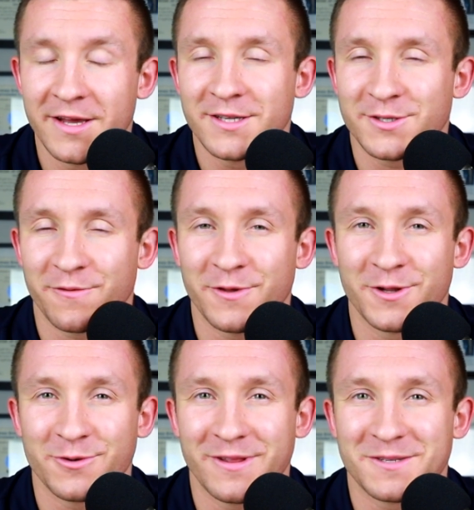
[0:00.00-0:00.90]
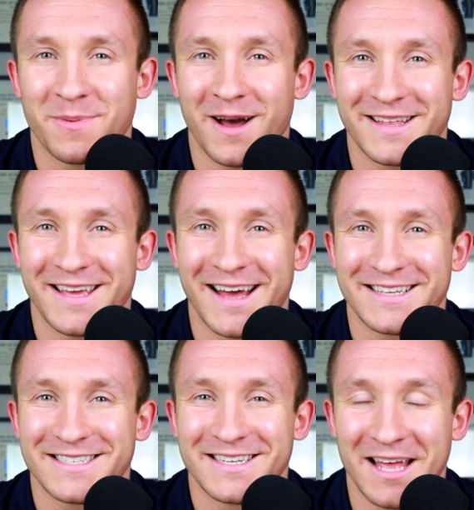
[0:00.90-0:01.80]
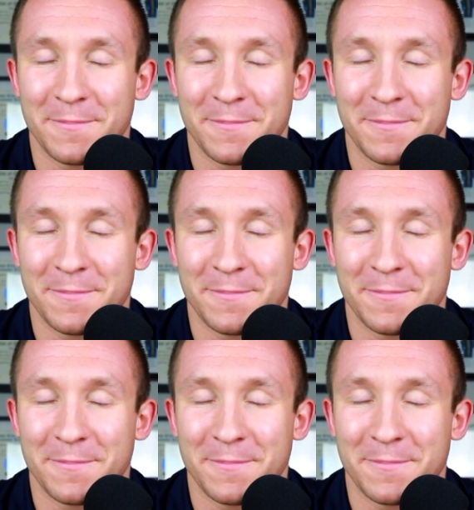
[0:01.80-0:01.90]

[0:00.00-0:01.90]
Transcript: So if you enjoyed this podcast,